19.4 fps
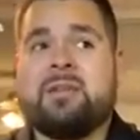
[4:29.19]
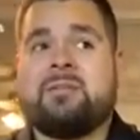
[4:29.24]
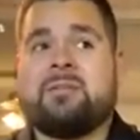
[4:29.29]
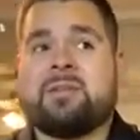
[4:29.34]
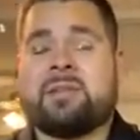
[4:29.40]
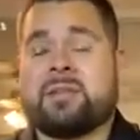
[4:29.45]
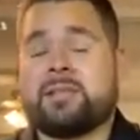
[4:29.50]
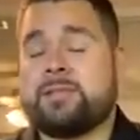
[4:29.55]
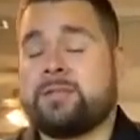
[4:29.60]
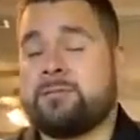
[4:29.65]

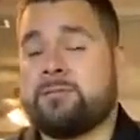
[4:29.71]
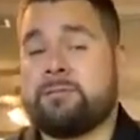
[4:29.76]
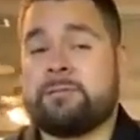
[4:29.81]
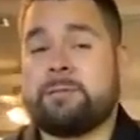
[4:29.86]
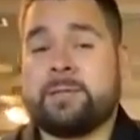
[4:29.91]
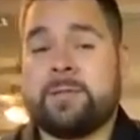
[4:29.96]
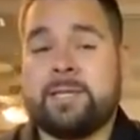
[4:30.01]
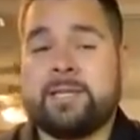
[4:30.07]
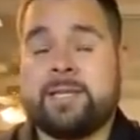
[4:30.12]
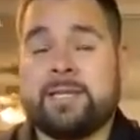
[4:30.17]
which is
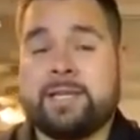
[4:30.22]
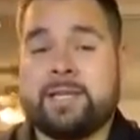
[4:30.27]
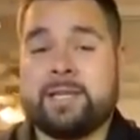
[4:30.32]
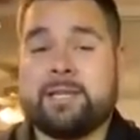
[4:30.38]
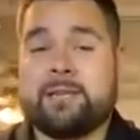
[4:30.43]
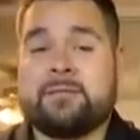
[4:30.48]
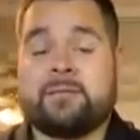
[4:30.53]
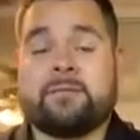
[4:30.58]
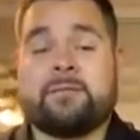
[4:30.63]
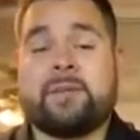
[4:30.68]
really
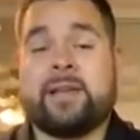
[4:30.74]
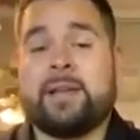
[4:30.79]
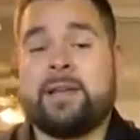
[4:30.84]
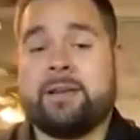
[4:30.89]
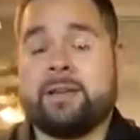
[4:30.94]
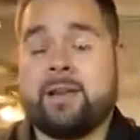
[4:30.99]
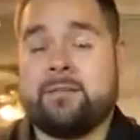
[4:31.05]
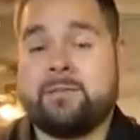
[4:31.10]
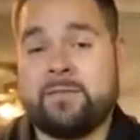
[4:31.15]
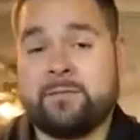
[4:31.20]
good for
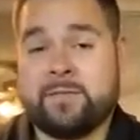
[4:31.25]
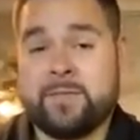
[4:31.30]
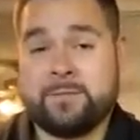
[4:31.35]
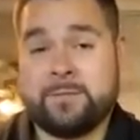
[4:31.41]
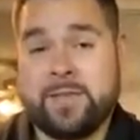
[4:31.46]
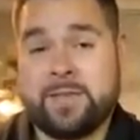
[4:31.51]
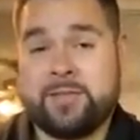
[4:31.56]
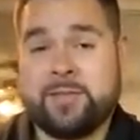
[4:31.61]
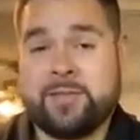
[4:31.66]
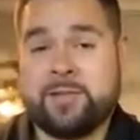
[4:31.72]
fighting off
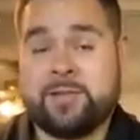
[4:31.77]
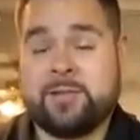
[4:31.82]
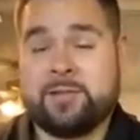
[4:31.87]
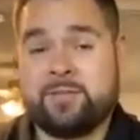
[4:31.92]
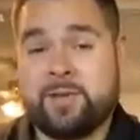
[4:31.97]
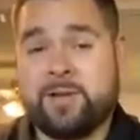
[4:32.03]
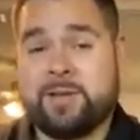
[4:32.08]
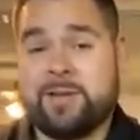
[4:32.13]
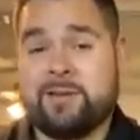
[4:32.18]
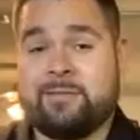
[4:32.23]
inflammation in your
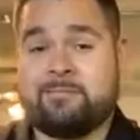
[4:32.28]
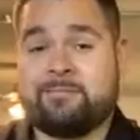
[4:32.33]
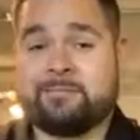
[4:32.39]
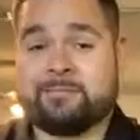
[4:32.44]
body.